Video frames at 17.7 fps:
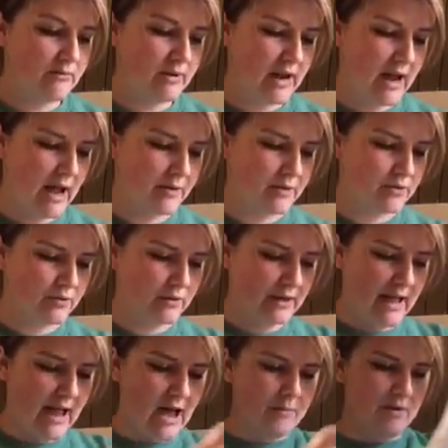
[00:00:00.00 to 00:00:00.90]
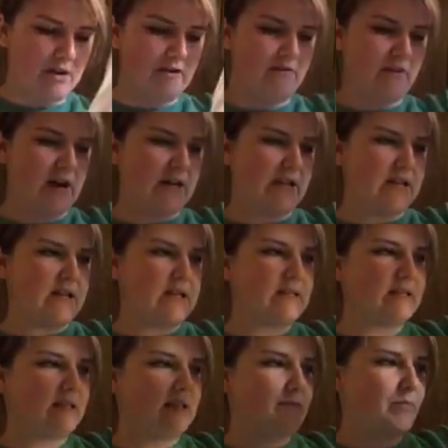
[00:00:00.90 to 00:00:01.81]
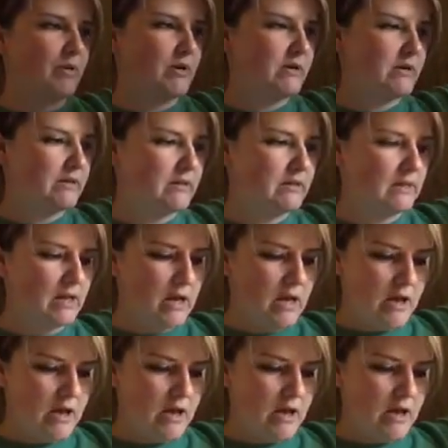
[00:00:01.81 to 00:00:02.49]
but I was really happy to find these sleepers